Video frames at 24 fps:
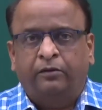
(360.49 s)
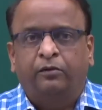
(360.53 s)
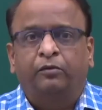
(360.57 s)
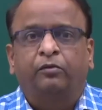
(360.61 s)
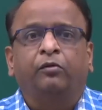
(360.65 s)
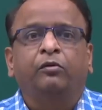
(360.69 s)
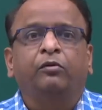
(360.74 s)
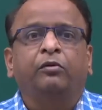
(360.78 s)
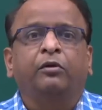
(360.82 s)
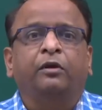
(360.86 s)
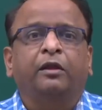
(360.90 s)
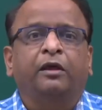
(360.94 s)

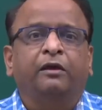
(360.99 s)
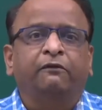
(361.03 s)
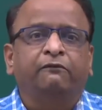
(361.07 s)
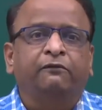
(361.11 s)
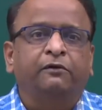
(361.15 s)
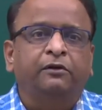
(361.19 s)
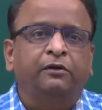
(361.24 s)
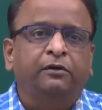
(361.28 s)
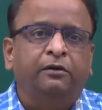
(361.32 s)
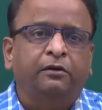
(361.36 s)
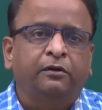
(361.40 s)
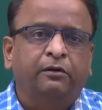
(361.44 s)
Don't
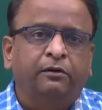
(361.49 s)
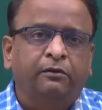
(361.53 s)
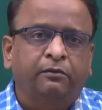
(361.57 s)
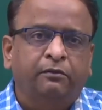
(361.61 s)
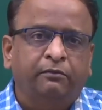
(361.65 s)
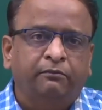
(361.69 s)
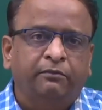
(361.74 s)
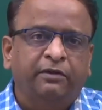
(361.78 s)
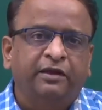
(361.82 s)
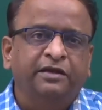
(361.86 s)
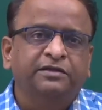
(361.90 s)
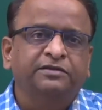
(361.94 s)
ever
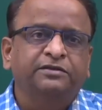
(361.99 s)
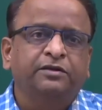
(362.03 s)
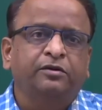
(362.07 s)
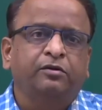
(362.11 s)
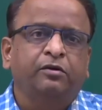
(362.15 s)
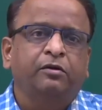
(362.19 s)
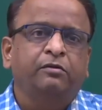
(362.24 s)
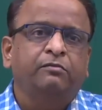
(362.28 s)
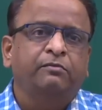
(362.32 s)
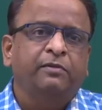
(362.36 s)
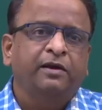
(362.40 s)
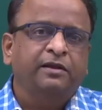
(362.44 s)

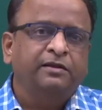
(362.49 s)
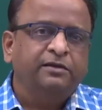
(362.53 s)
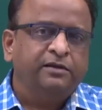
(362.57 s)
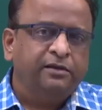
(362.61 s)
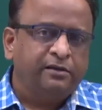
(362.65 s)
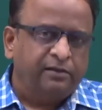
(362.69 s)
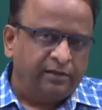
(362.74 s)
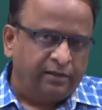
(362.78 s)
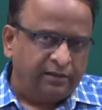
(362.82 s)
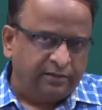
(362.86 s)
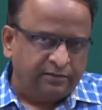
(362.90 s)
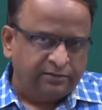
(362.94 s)
major on minor
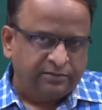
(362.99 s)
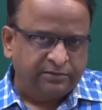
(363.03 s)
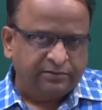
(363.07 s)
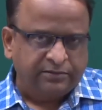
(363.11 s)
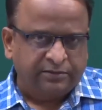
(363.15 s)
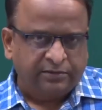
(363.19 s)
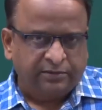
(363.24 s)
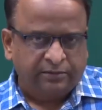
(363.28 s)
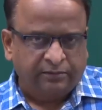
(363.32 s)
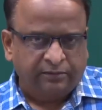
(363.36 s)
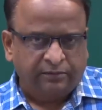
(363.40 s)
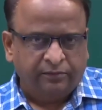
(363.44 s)

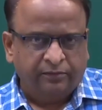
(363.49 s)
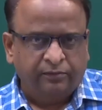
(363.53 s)
things